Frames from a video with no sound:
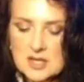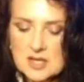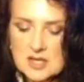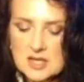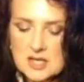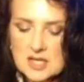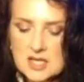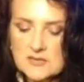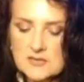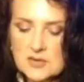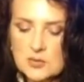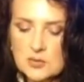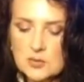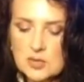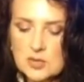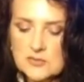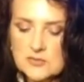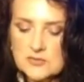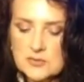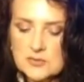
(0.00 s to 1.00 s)
If it
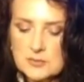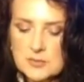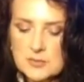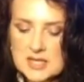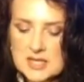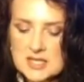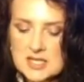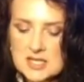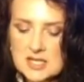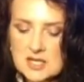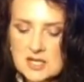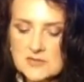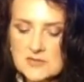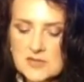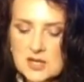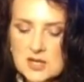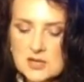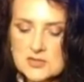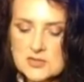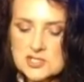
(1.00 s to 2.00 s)
weren't for many of
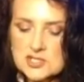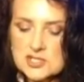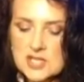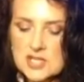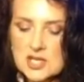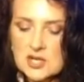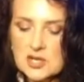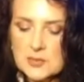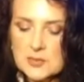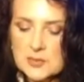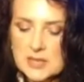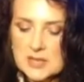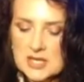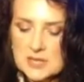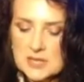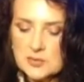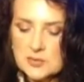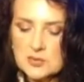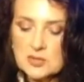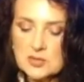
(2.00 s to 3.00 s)
those shadow
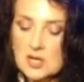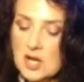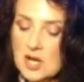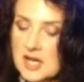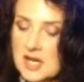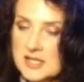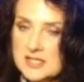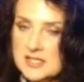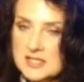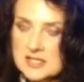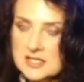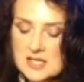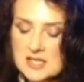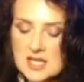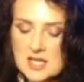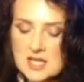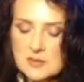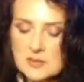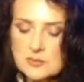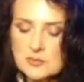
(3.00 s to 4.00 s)
people guiding
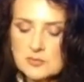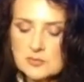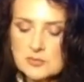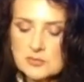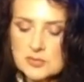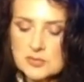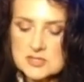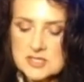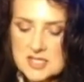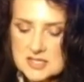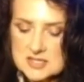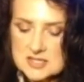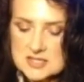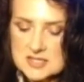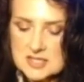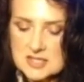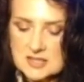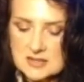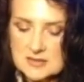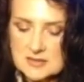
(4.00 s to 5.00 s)
and
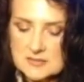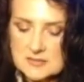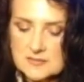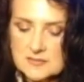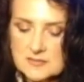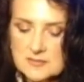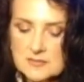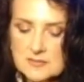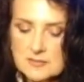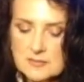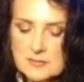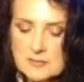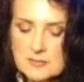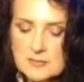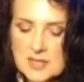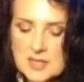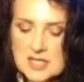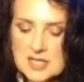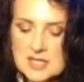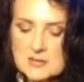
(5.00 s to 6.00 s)
protecting,
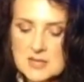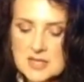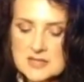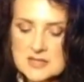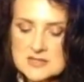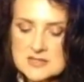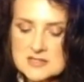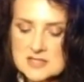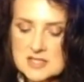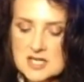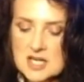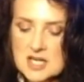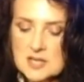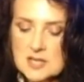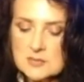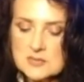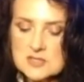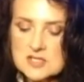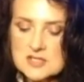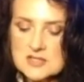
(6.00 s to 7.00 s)
many may
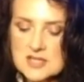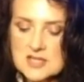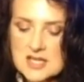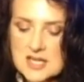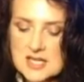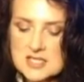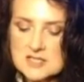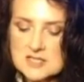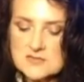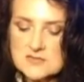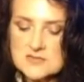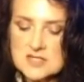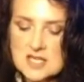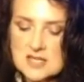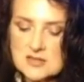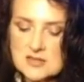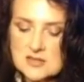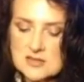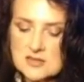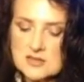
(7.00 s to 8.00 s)
succumb to the hand of
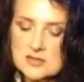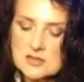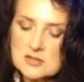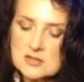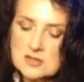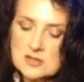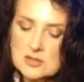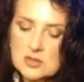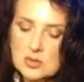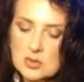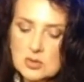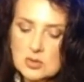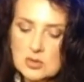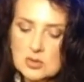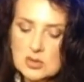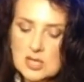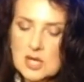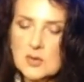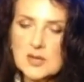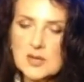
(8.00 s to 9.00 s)
death or
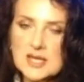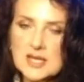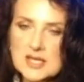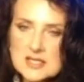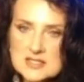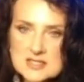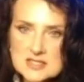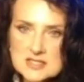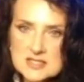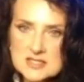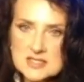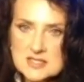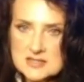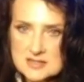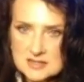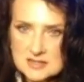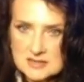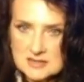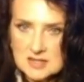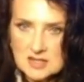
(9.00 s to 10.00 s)
lower entities
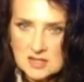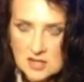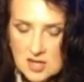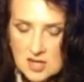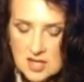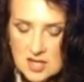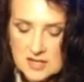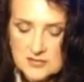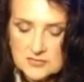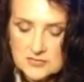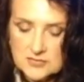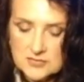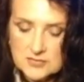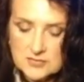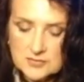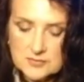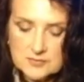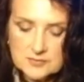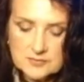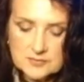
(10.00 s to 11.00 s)
in their life,
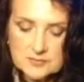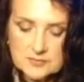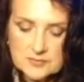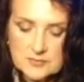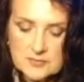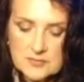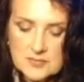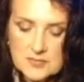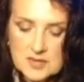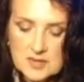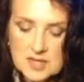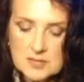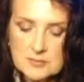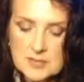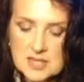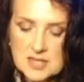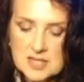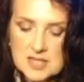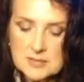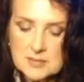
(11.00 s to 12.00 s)
and
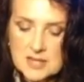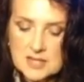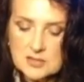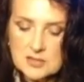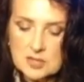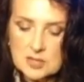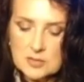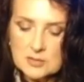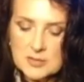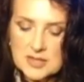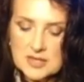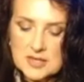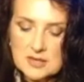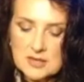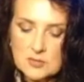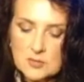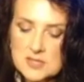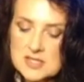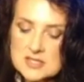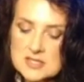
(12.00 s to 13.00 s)
many may not bear
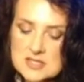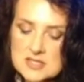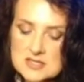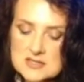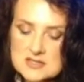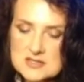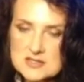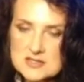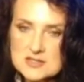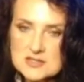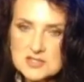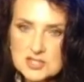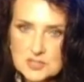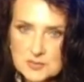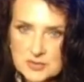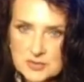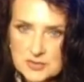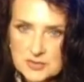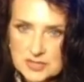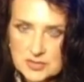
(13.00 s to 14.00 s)
witness to
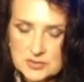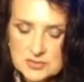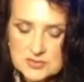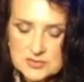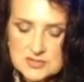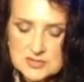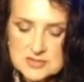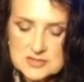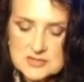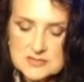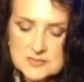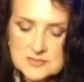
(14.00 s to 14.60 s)
miracles.